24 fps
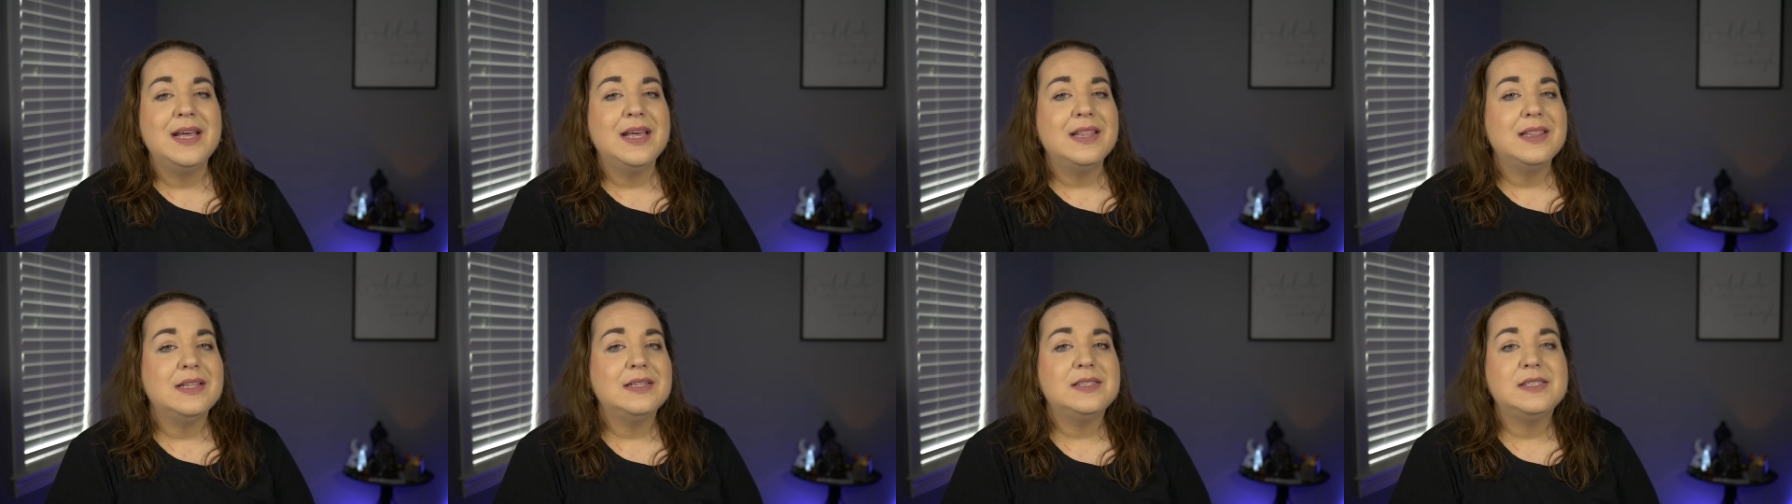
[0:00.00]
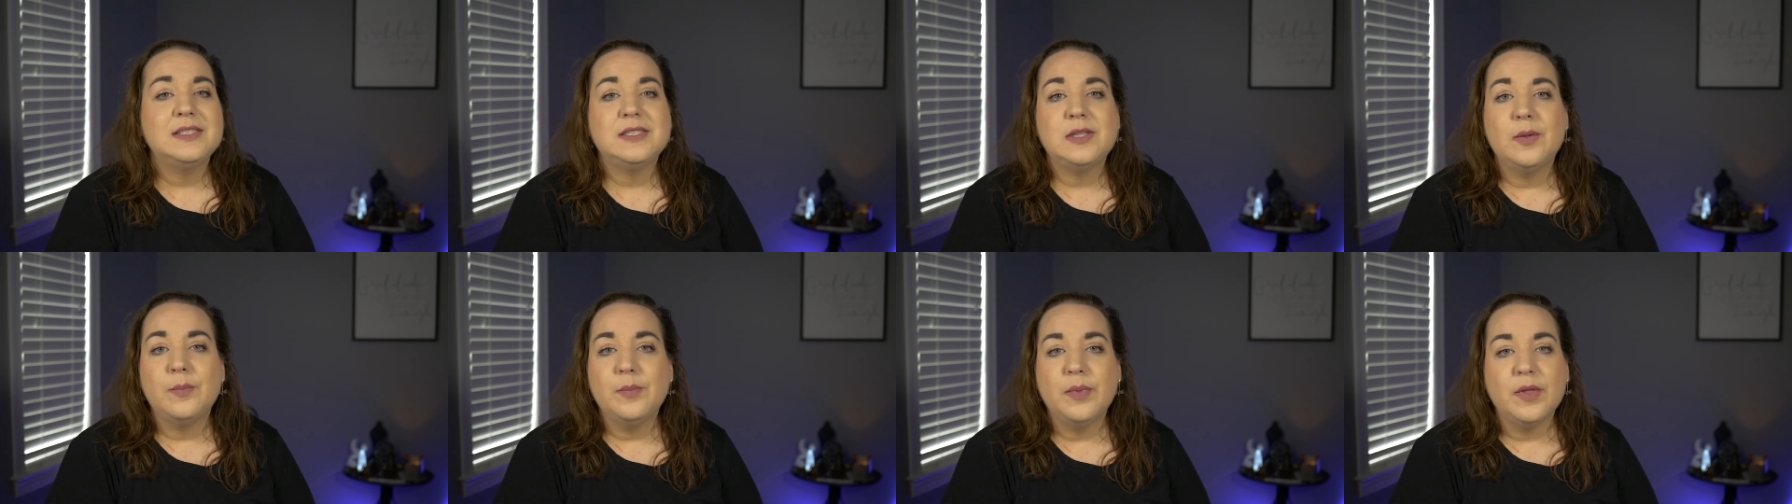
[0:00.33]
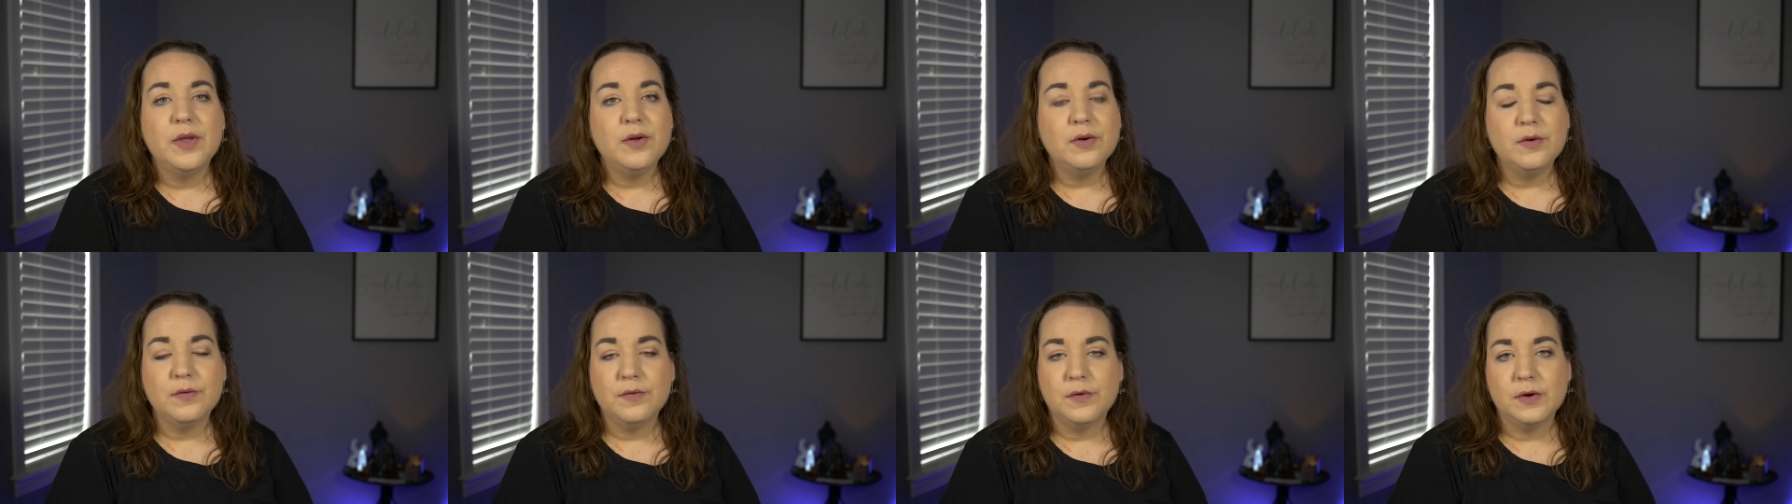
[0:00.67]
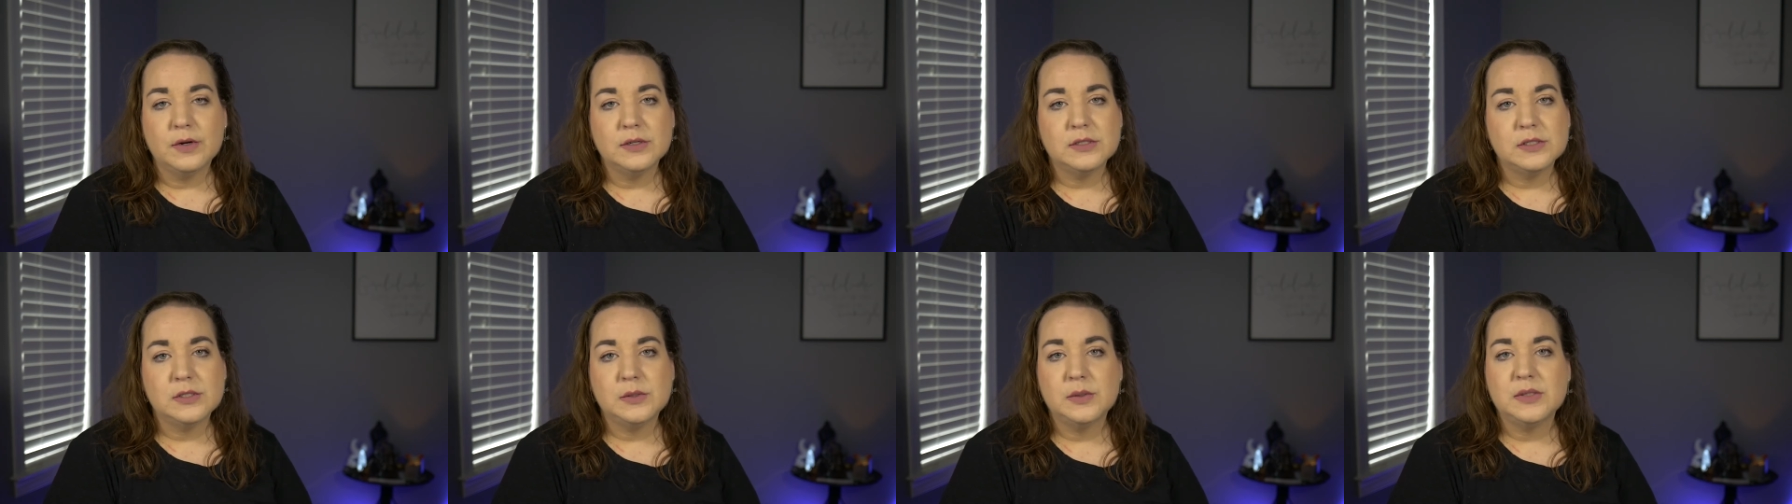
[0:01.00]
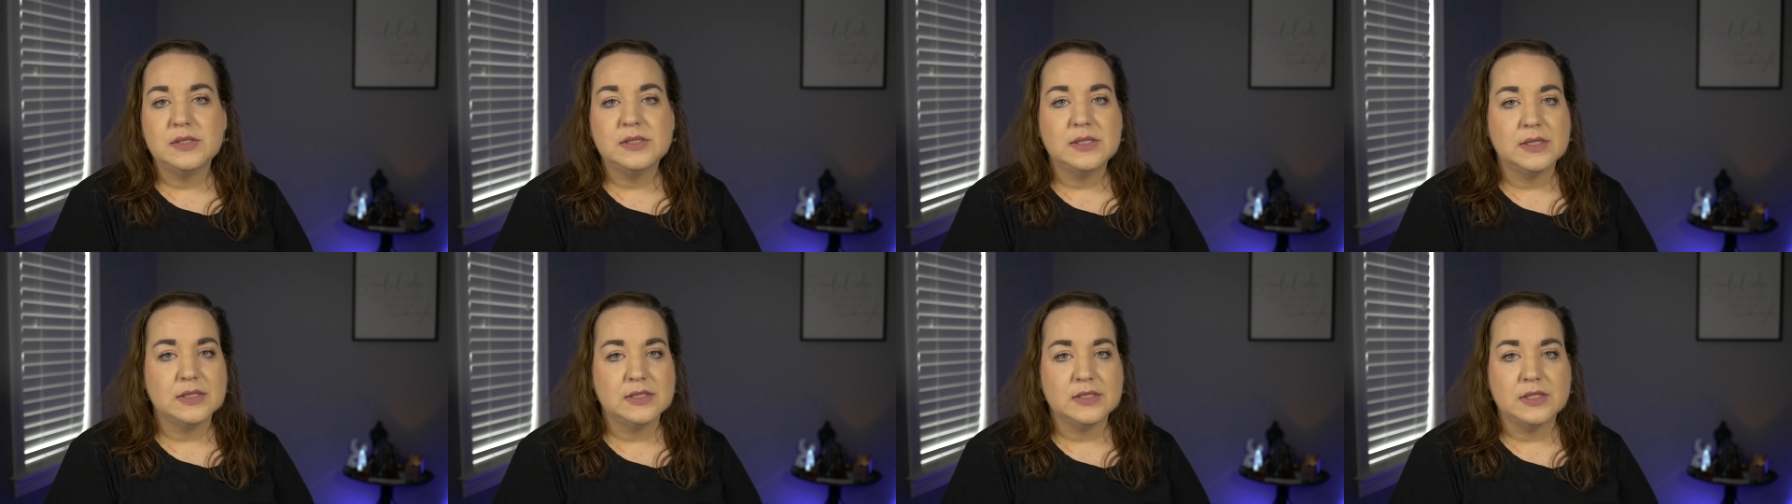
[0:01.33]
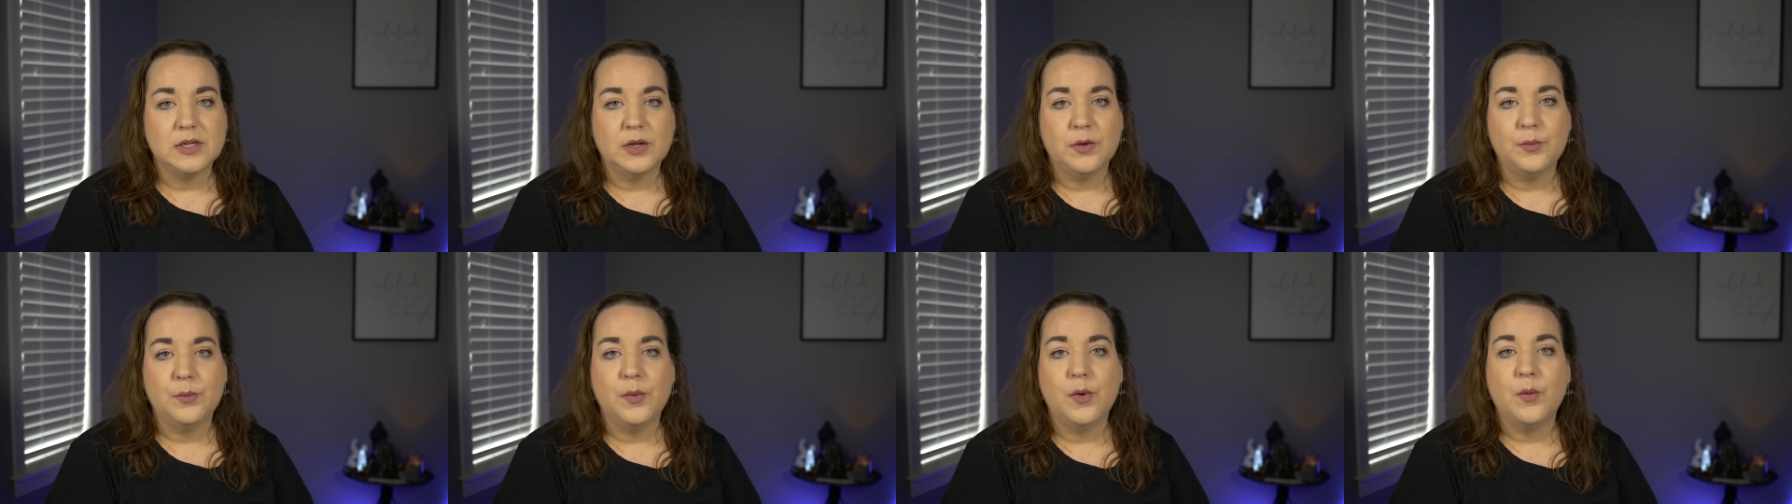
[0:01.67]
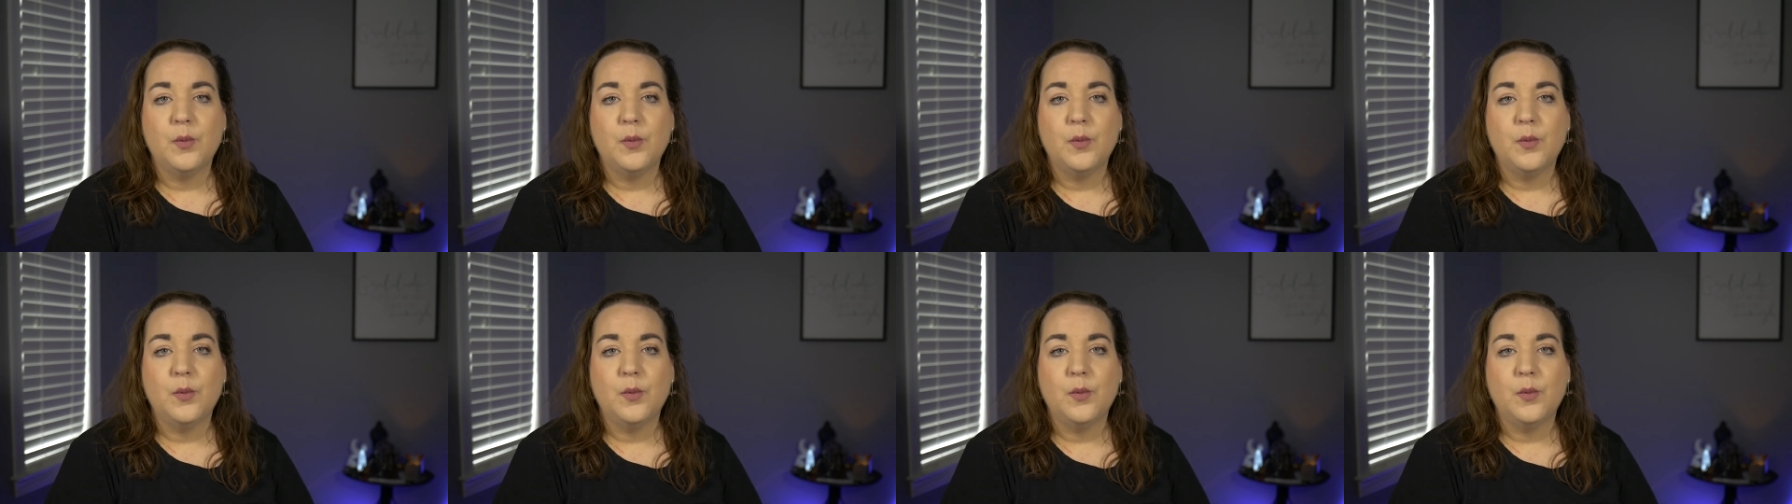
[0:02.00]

That simply refers to a system